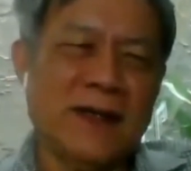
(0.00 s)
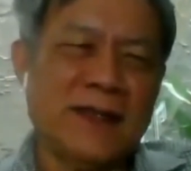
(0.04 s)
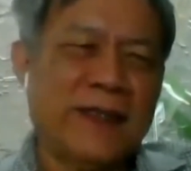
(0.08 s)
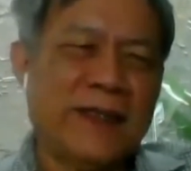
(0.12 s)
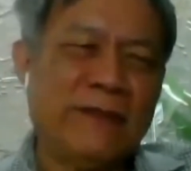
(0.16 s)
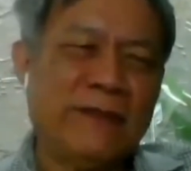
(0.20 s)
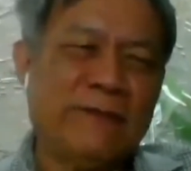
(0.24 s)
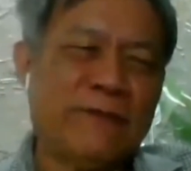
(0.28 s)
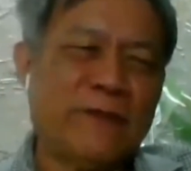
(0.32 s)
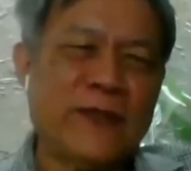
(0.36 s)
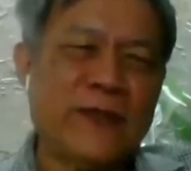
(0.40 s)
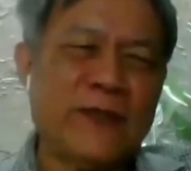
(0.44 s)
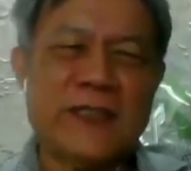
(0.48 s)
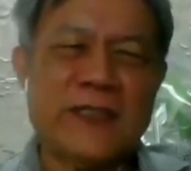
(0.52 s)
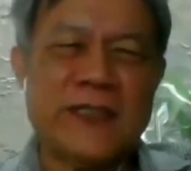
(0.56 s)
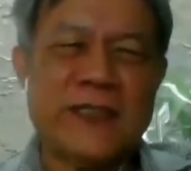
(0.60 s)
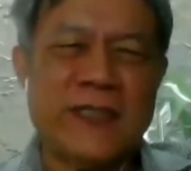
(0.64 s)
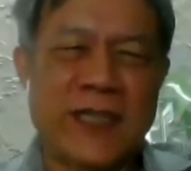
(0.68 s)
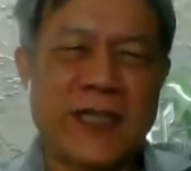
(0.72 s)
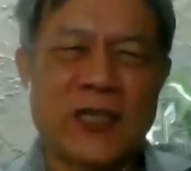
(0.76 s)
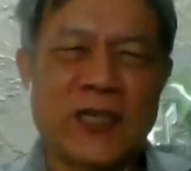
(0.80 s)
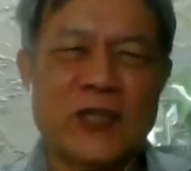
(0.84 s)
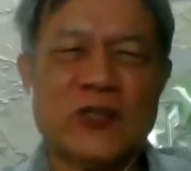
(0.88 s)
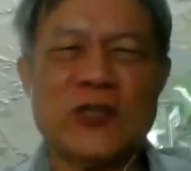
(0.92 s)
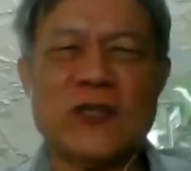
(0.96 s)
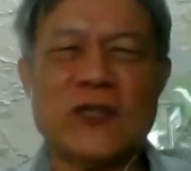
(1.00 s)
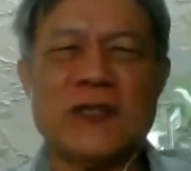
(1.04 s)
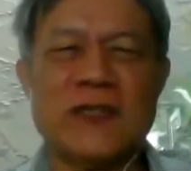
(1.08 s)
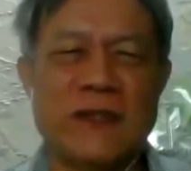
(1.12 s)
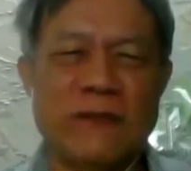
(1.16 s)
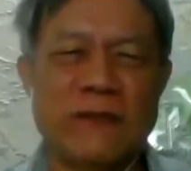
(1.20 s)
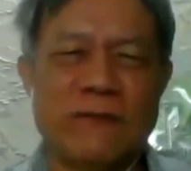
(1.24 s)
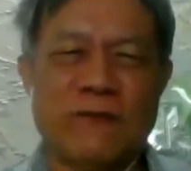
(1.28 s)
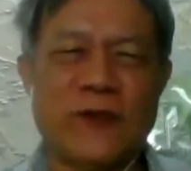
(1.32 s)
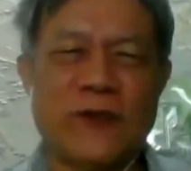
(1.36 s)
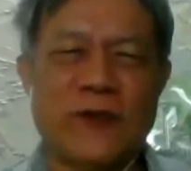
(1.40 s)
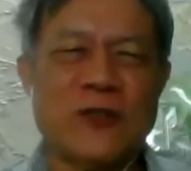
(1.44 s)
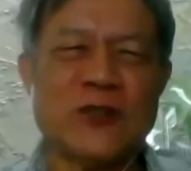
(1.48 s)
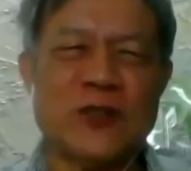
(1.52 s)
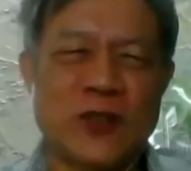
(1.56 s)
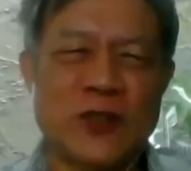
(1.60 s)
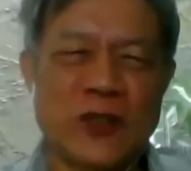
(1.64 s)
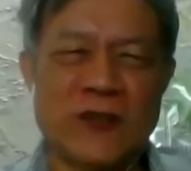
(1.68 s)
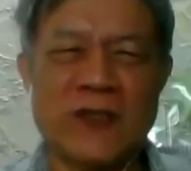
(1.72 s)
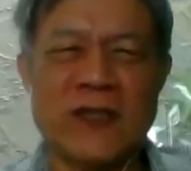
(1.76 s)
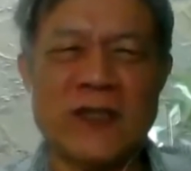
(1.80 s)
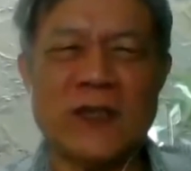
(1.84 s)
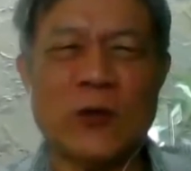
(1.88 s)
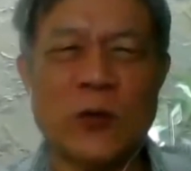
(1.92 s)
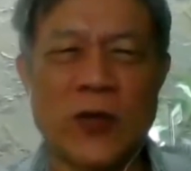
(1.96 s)

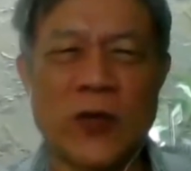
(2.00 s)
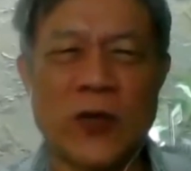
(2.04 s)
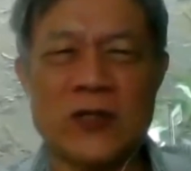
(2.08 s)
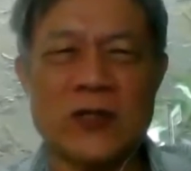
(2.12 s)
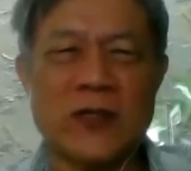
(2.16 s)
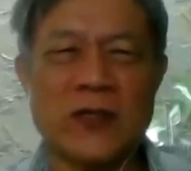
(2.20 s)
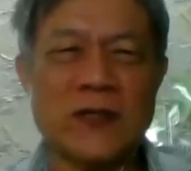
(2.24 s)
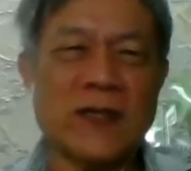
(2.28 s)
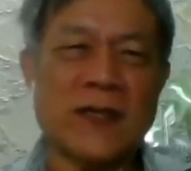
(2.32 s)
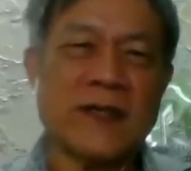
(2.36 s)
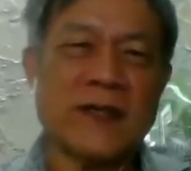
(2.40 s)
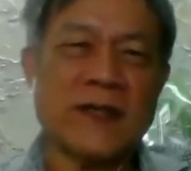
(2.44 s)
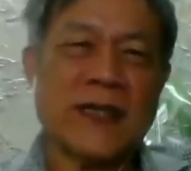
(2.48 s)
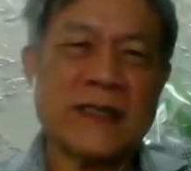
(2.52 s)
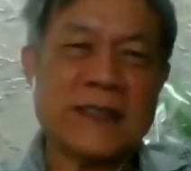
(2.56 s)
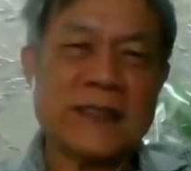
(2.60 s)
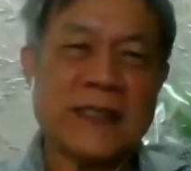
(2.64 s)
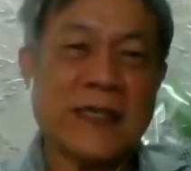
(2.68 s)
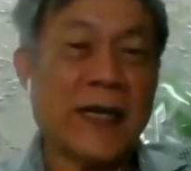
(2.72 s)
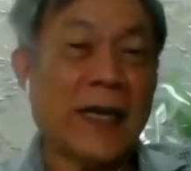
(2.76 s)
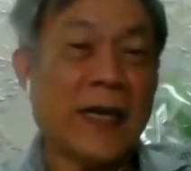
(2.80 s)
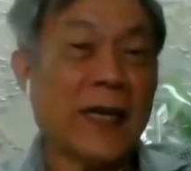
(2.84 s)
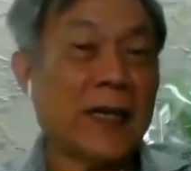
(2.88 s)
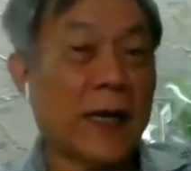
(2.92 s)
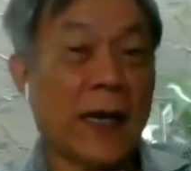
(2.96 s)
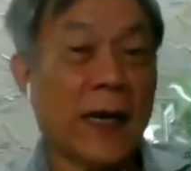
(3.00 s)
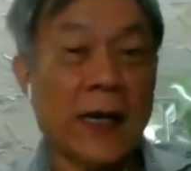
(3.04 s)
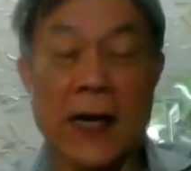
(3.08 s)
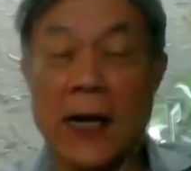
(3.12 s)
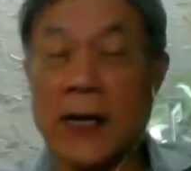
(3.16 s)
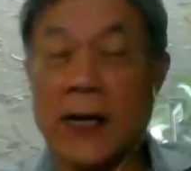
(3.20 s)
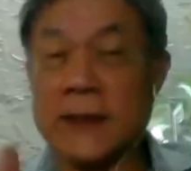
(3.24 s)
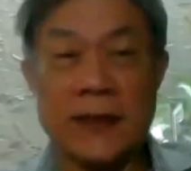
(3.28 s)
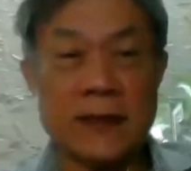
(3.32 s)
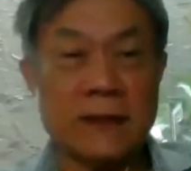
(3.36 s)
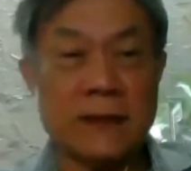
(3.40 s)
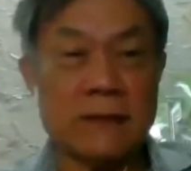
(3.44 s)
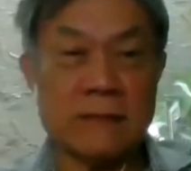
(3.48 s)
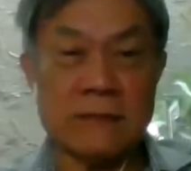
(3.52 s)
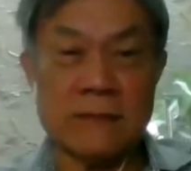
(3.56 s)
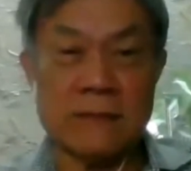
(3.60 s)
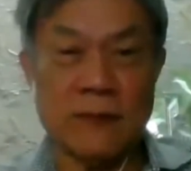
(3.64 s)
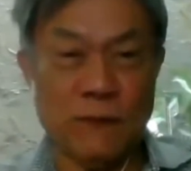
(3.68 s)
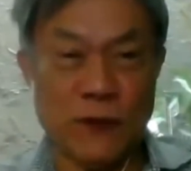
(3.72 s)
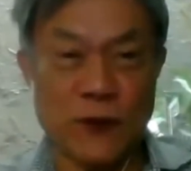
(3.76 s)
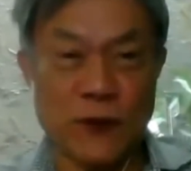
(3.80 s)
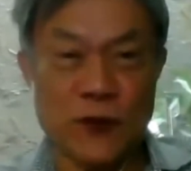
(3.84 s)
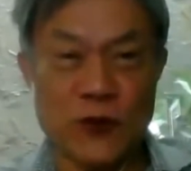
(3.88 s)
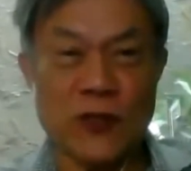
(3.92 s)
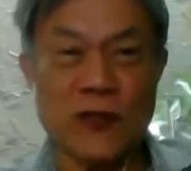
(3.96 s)
differential equation and things like that. And I did
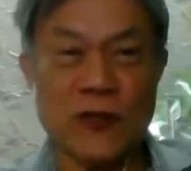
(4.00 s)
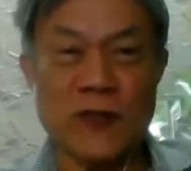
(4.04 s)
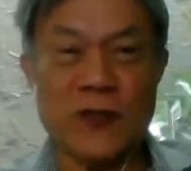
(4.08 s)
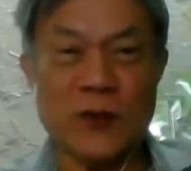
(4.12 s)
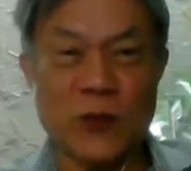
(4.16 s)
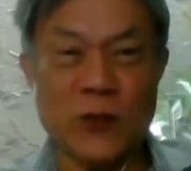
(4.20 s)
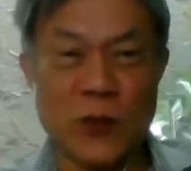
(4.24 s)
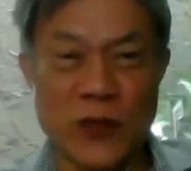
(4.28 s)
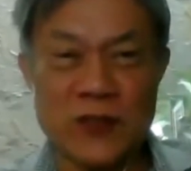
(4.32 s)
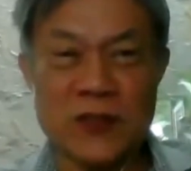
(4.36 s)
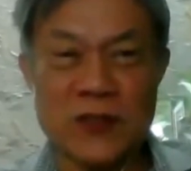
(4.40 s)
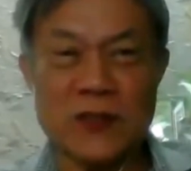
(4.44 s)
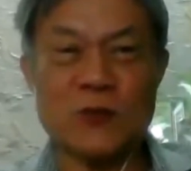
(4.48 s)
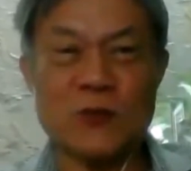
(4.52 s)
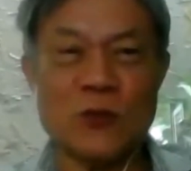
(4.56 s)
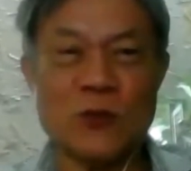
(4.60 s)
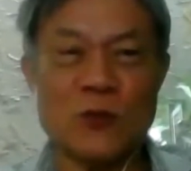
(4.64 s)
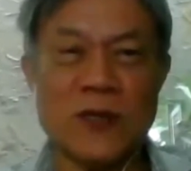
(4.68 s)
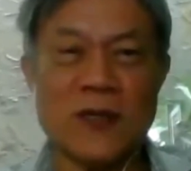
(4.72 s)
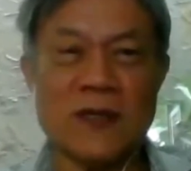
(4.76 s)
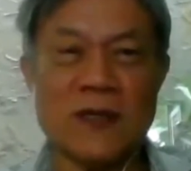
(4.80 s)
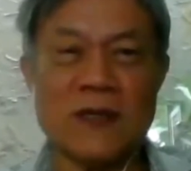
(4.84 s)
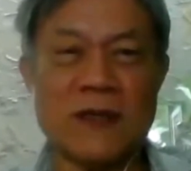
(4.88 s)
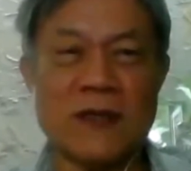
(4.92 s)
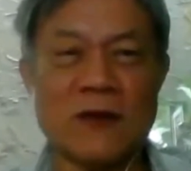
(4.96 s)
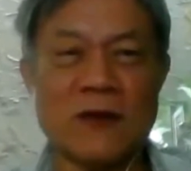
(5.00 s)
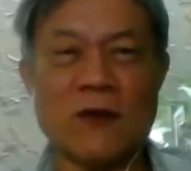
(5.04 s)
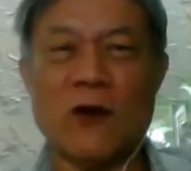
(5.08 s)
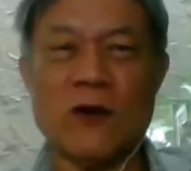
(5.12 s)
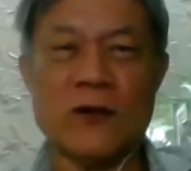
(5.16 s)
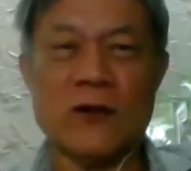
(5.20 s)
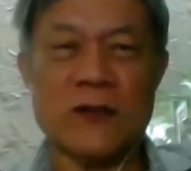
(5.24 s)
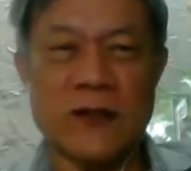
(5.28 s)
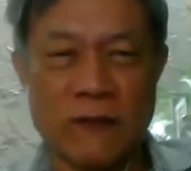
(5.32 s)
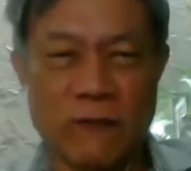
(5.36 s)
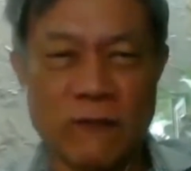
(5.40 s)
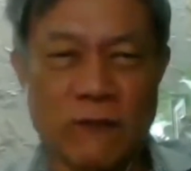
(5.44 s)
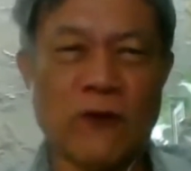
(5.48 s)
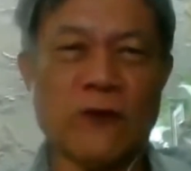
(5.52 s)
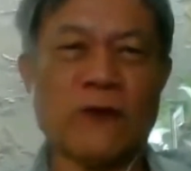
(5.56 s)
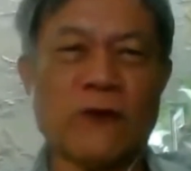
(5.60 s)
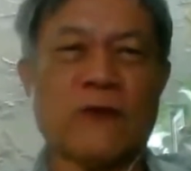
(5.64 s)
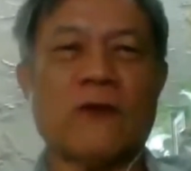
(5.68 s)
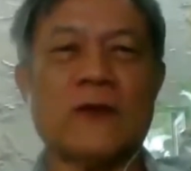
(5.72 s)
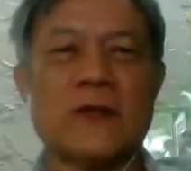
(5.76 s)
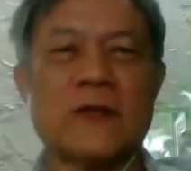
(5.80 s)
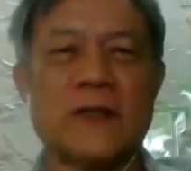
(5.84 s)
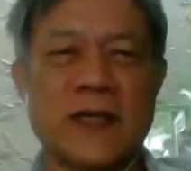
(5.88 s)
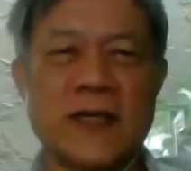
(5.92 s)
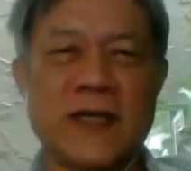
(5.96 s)
differential equation to the third order, fourth
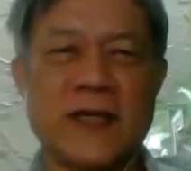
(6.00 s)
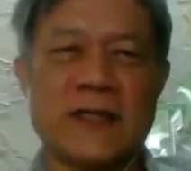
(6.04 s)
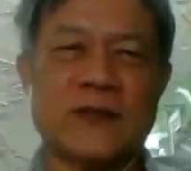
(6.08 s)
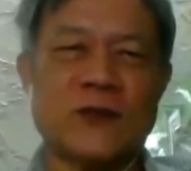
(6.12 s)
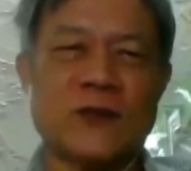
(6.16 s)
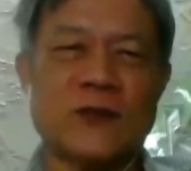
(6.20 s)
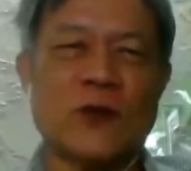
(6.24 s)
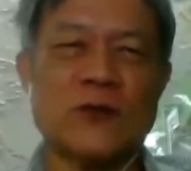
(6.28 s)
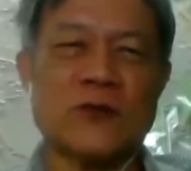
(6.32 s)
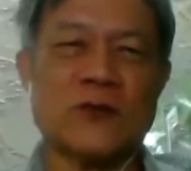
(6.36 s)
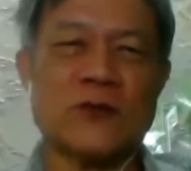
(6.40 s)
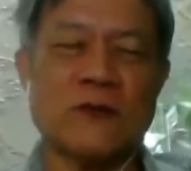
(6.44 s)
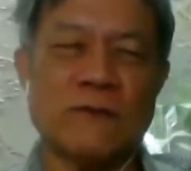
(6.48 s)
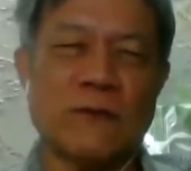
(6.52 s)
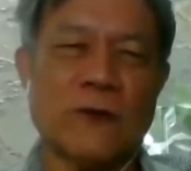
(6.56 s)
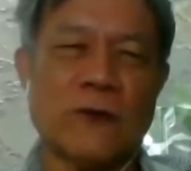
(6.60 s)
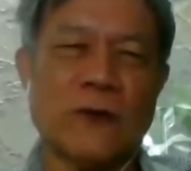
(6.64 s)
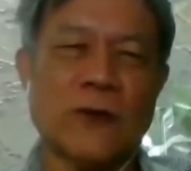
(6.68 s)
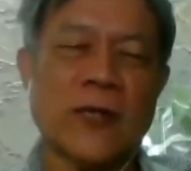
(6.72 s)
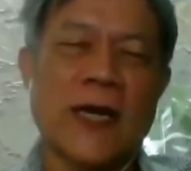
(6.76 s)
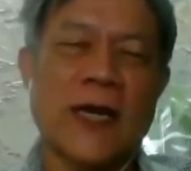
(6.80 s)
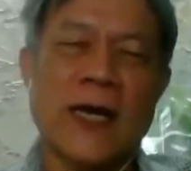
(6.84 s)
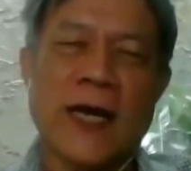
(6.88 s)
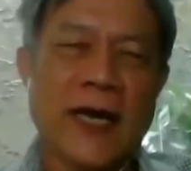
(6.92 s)
order, and so on and so forth.